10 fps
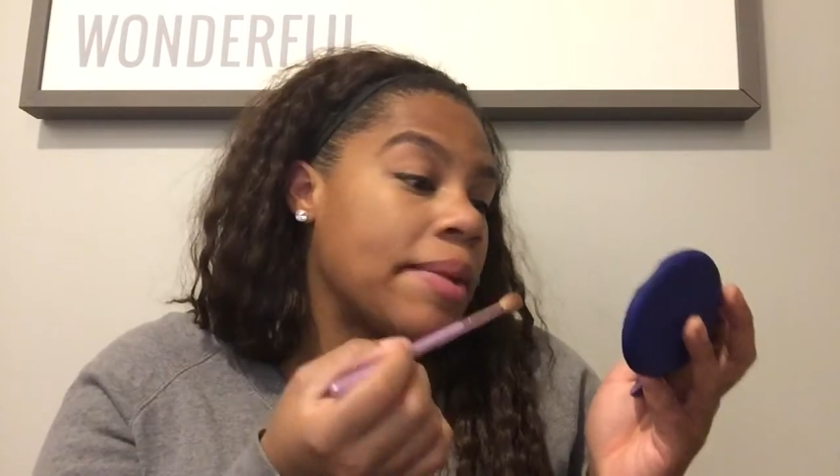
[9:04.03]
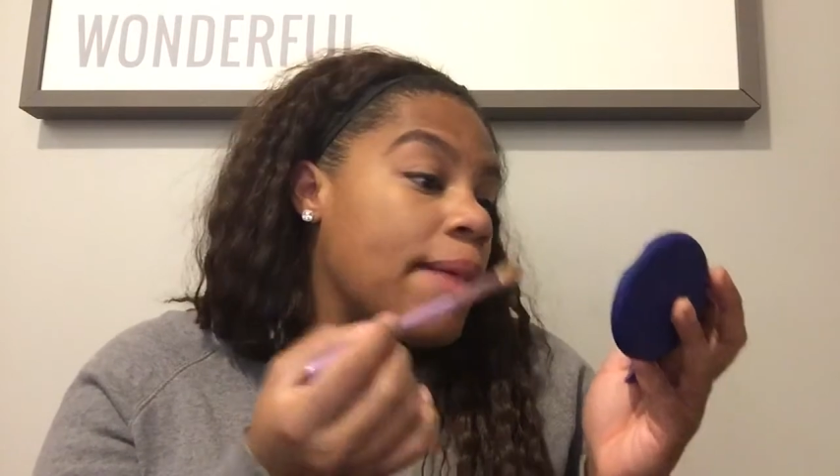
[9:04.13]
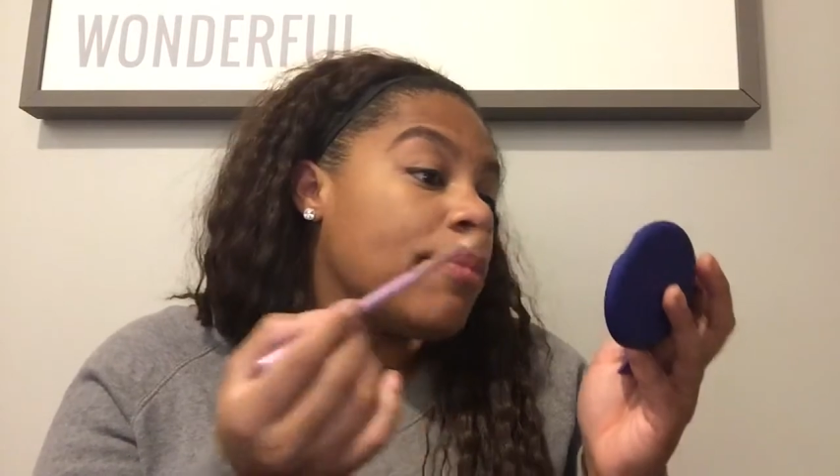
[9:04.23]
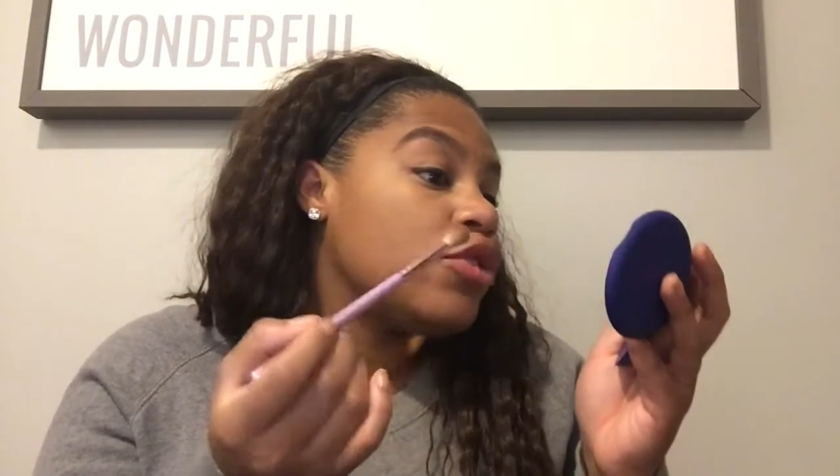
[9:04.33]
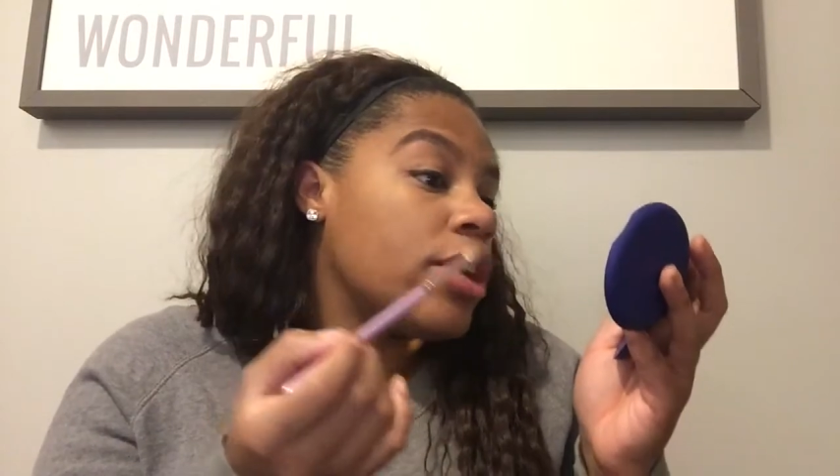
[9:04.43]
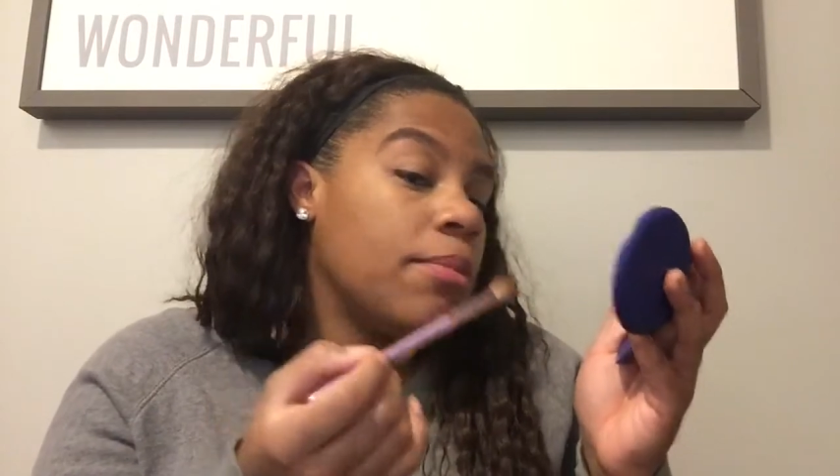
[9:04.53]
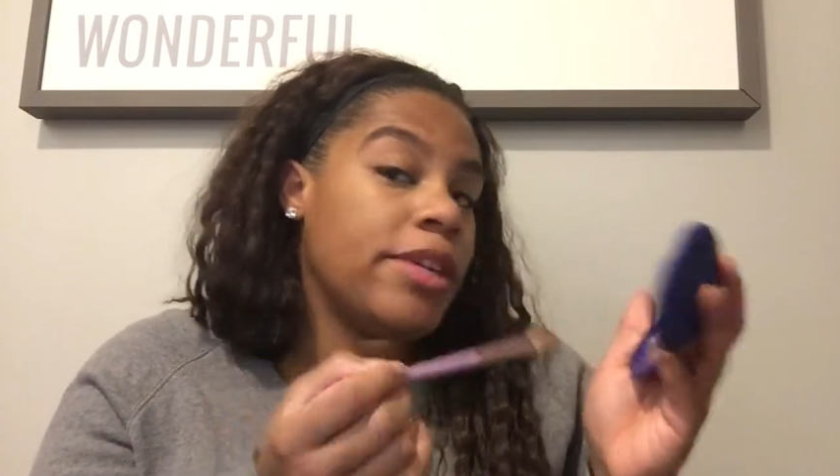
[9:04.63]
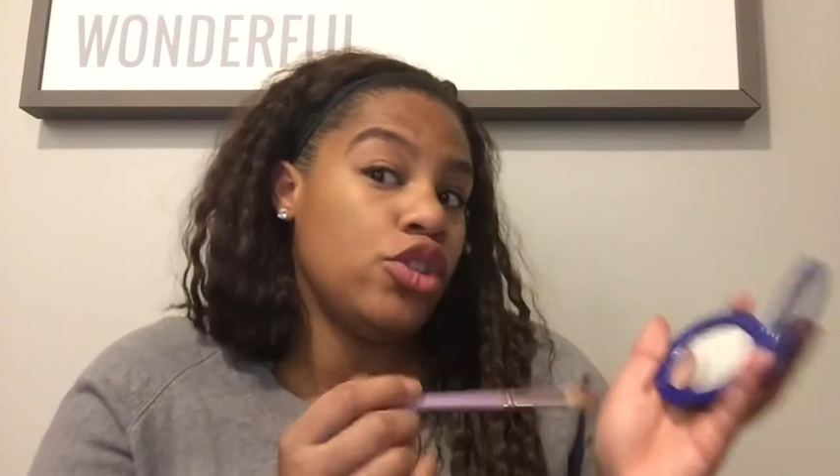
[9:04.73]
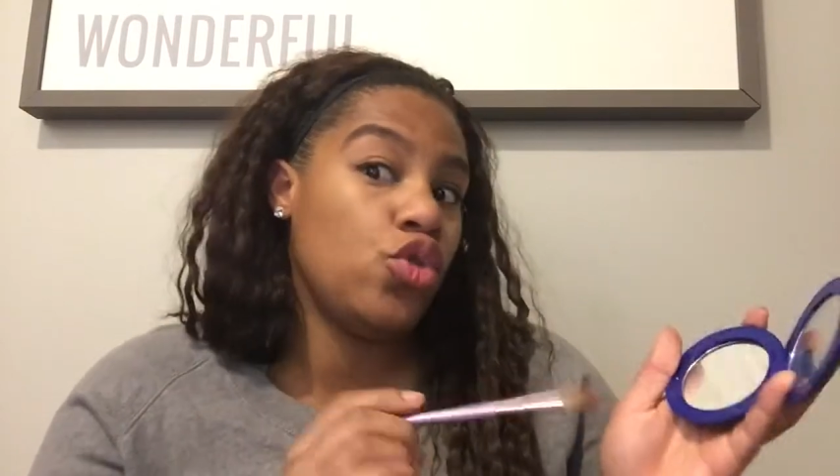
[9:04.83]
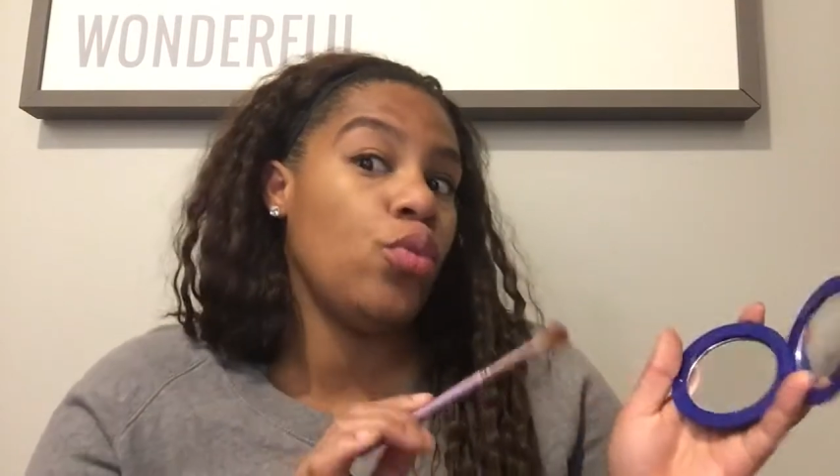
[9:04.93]
not trying to
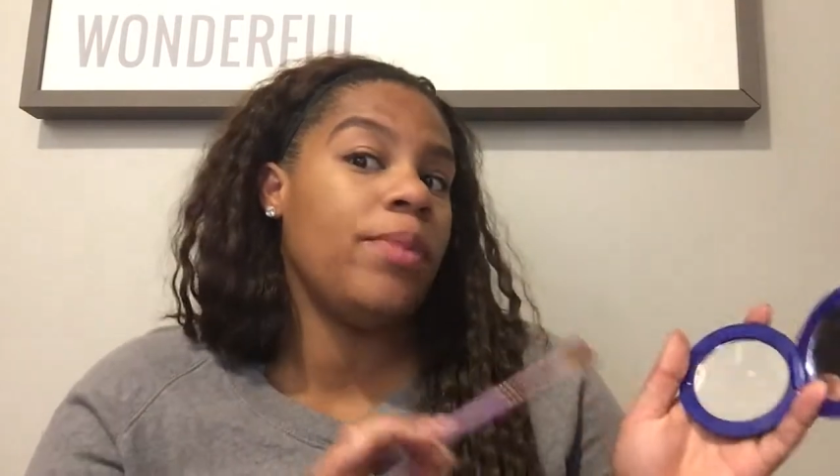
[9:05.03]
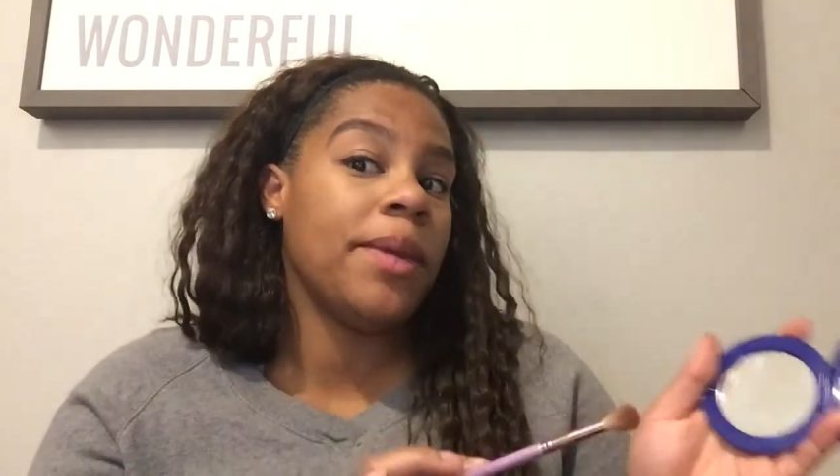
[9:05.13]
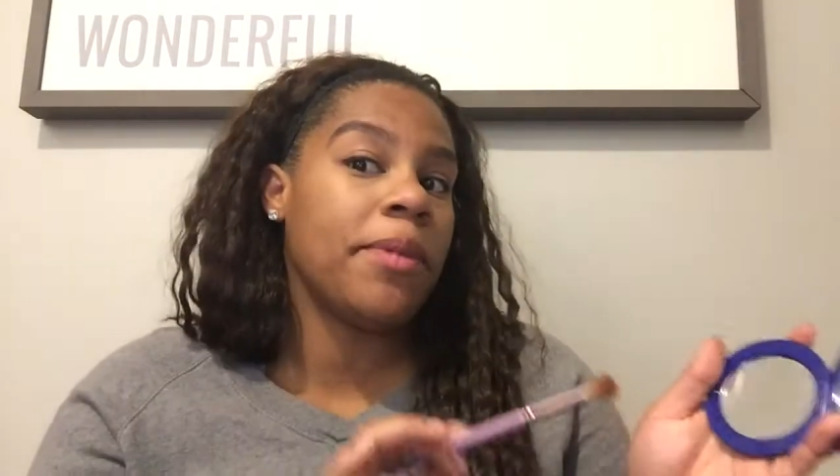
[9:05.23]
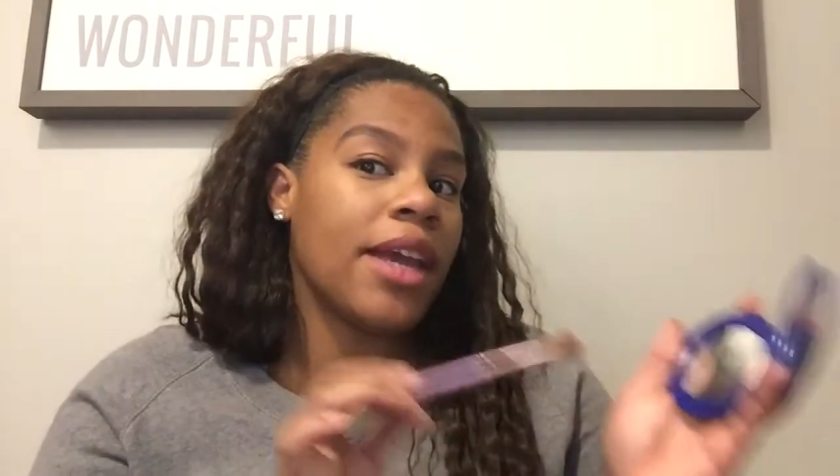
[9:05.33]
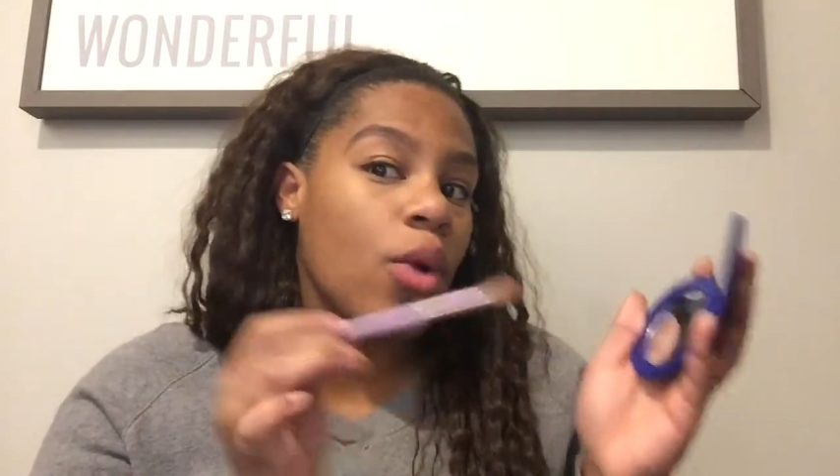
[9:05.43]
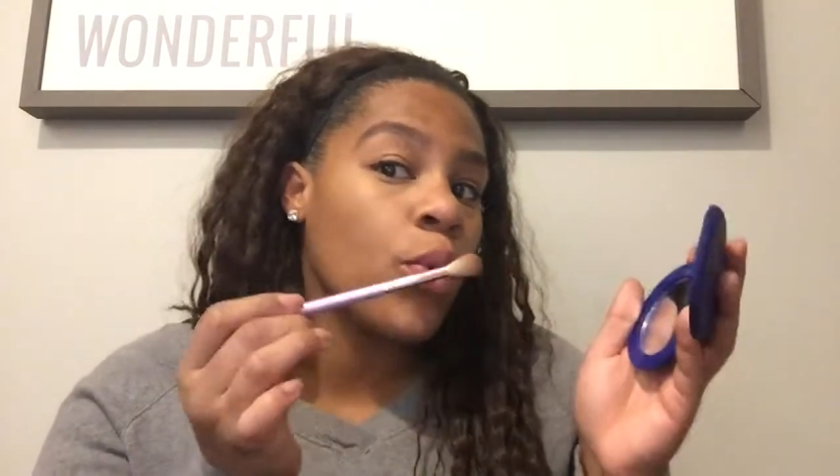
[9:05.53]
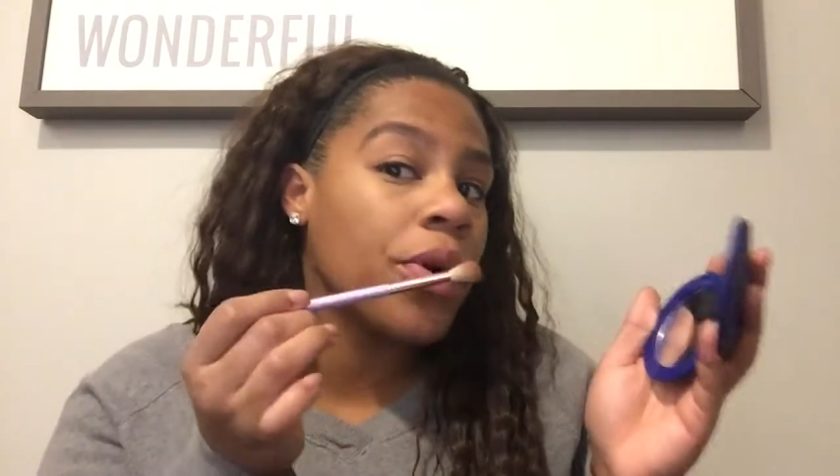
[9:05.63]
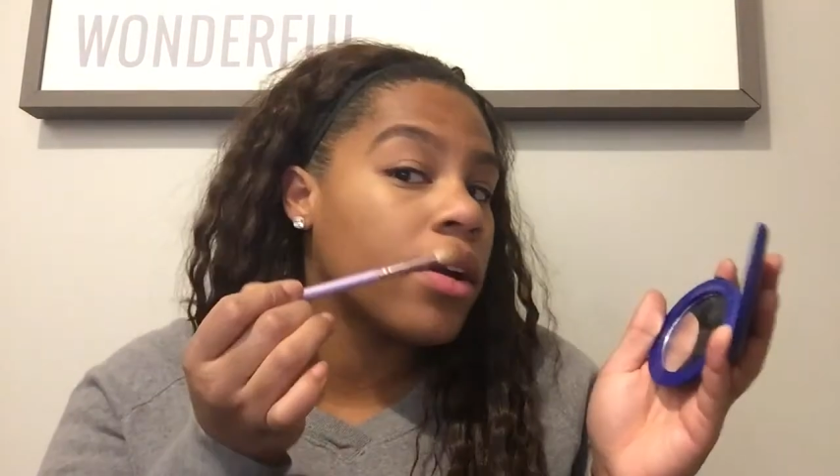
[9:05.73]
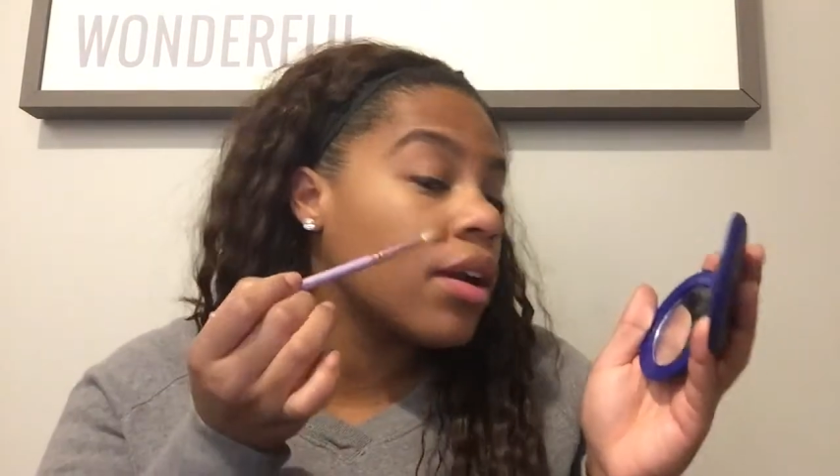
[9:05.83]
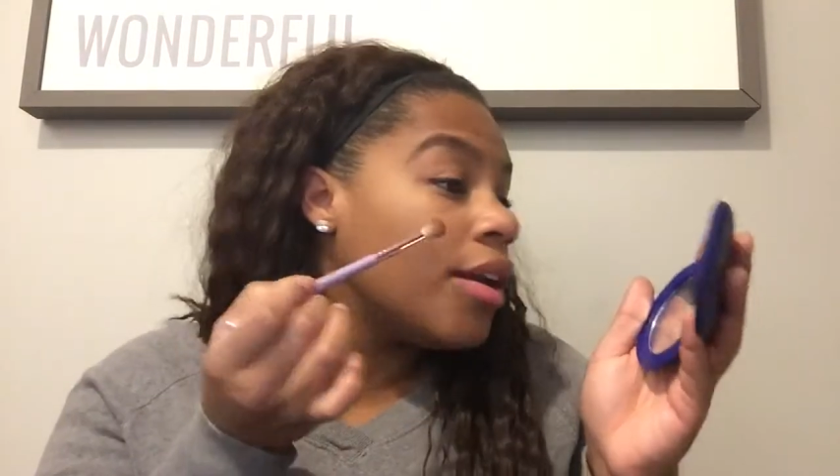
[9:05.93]
be too beaming at
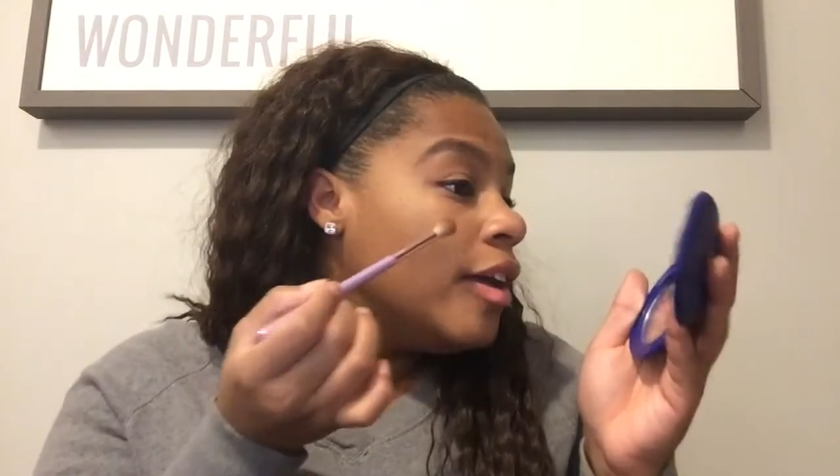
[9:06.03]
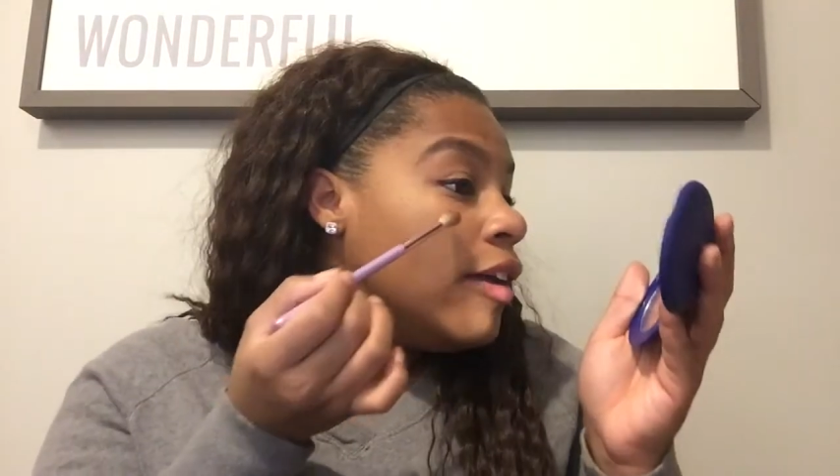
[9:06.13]
work.